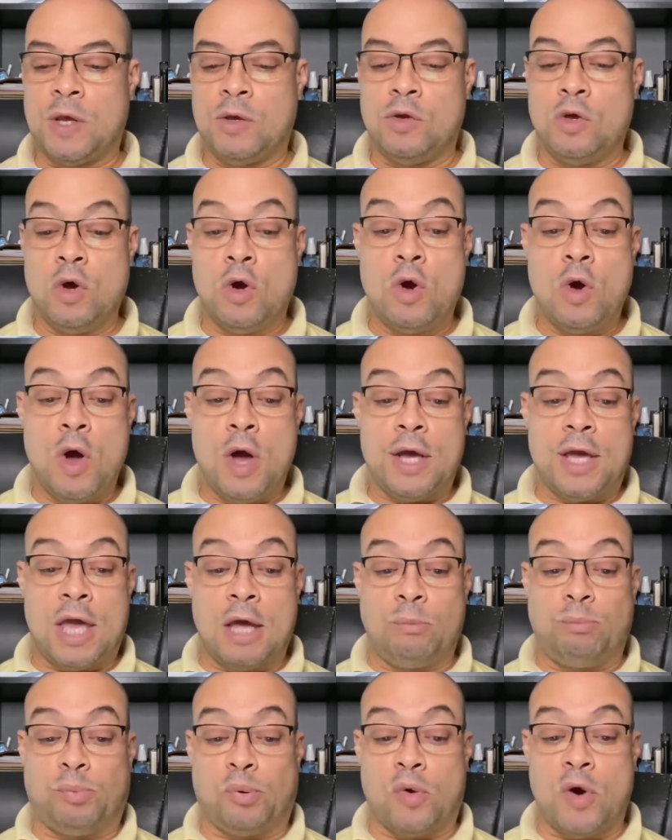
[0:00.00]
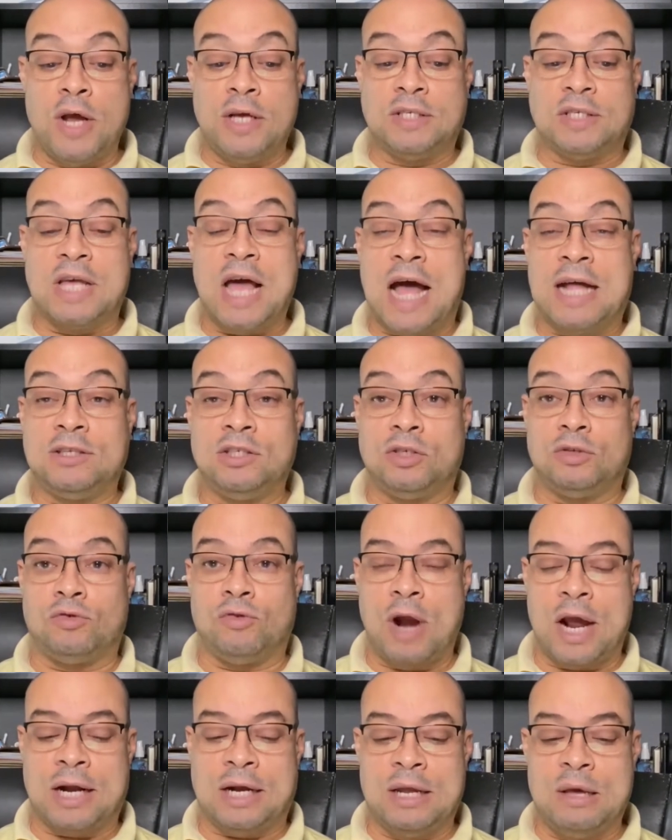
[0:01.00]
You can praise God
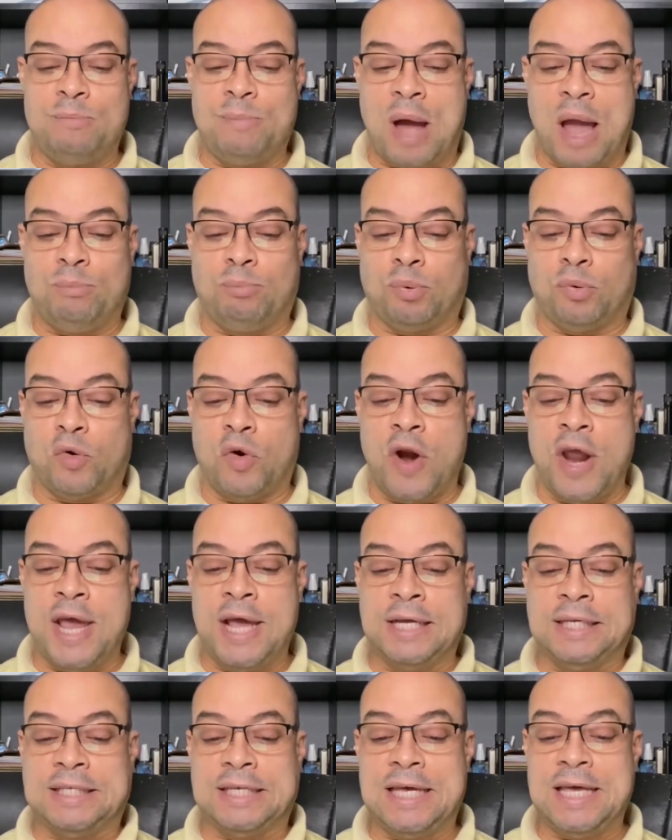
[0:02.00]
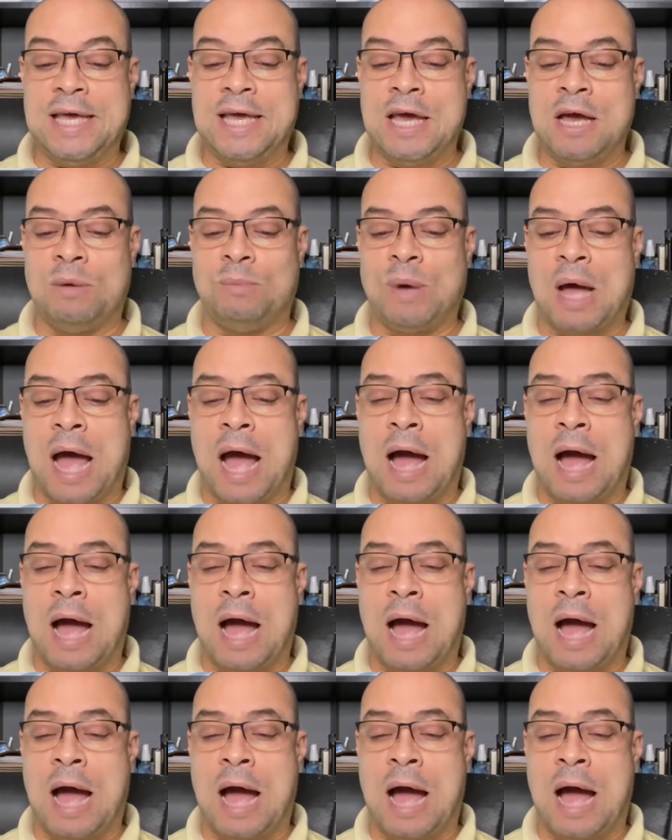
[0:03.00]
directly by praying to Him.